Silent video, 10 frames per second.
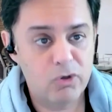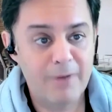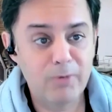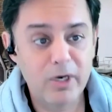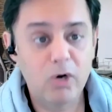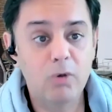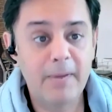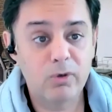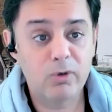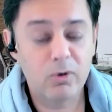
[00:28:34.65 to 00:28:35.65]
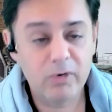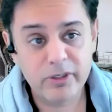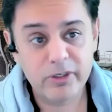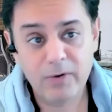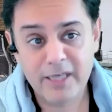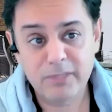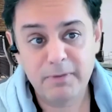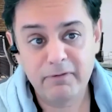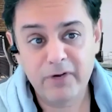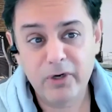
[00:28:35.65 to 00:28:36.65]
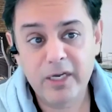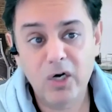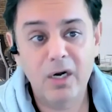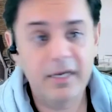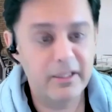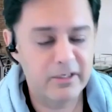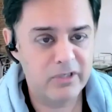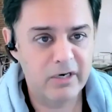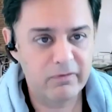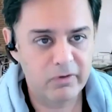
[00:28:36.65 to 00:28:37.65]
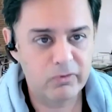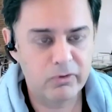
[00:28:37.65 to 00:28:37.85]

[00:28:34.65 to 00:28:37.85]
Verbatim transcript: So I'm going to go back to a question you asked me very early in this interview.